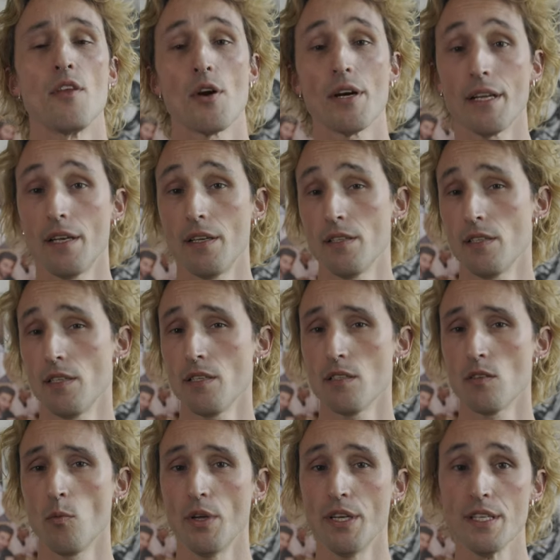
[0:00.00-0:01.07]
There are
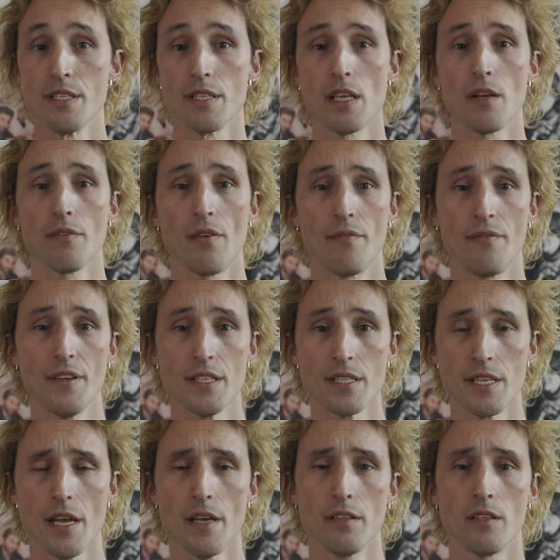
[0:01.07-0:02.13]
cases when instead of a
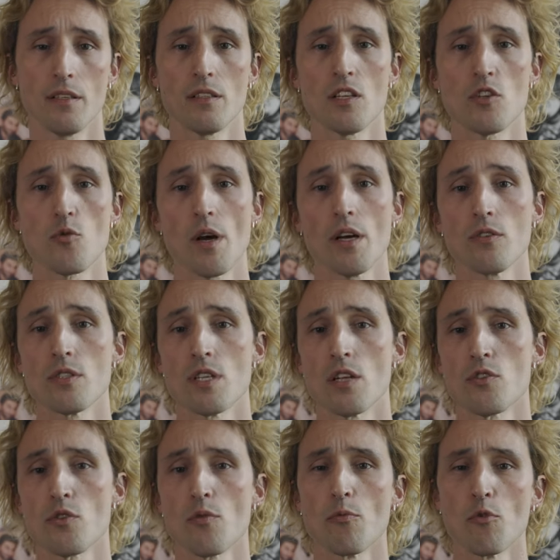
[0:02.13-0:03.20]
fixed site, the drug
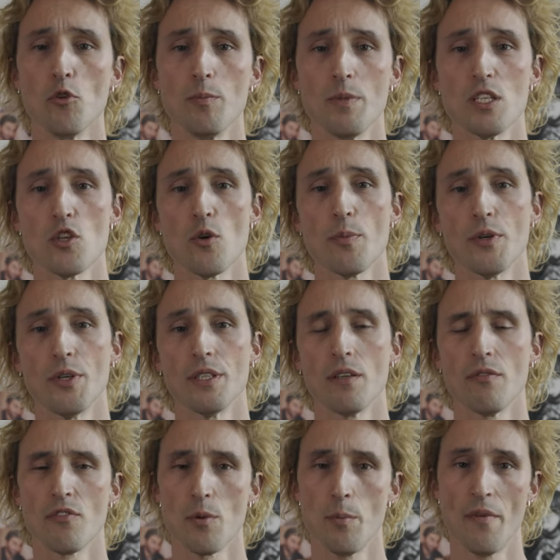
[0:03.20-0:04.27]
consumption room is
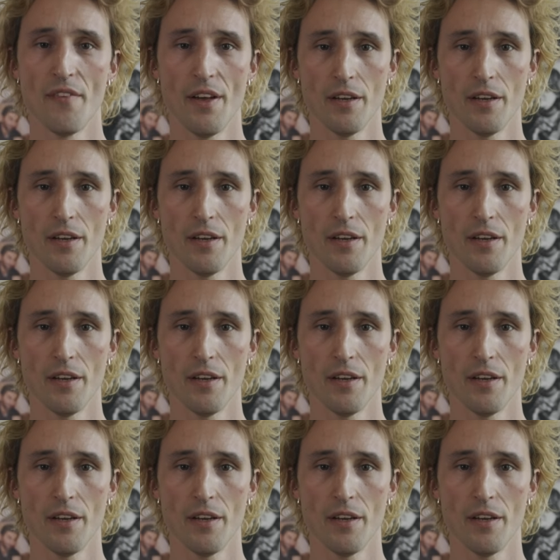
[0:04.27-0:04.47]
operated from a